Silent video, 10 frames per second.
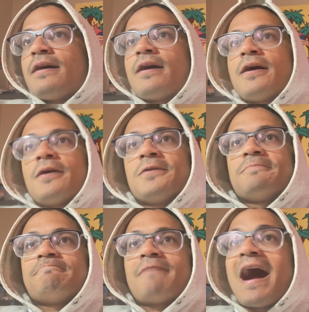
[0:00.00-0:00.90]

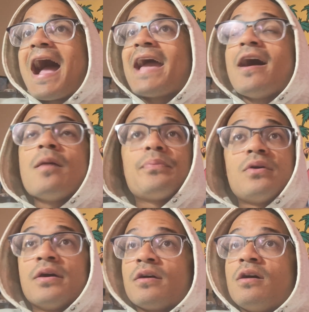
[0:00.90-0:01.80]
high up
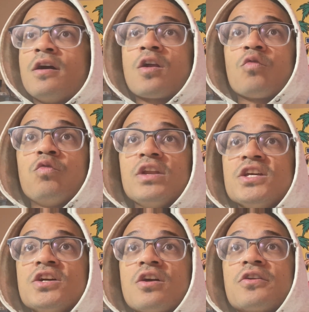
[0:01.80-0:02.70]
on a
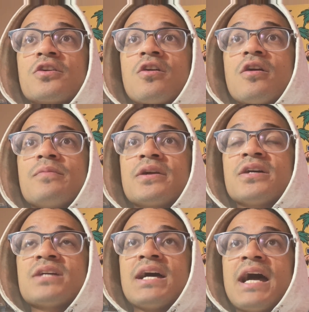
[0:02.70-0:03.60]
really good undercard,
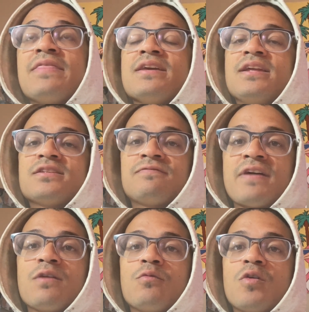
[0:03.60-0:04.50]
because I think it is a
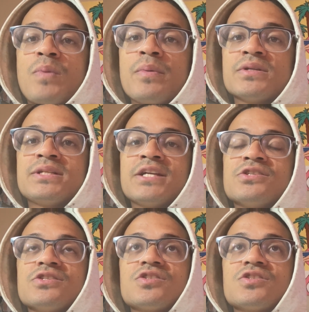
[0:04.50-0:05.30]
fight worth people's attention.